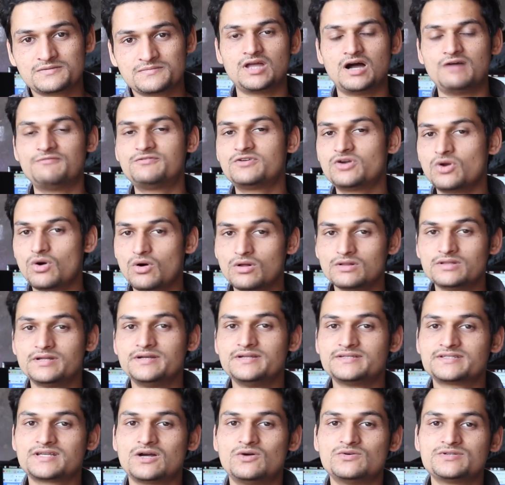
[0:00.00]
After all the
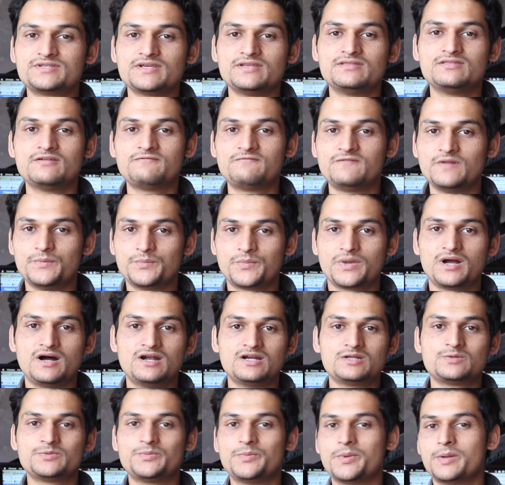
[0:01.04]
discounts in the
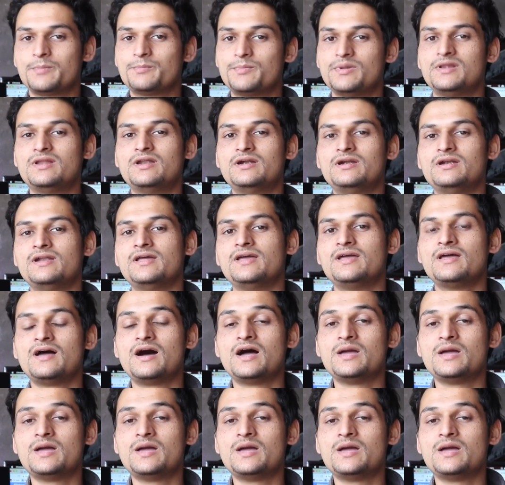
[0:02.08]
Flipkart's billion day,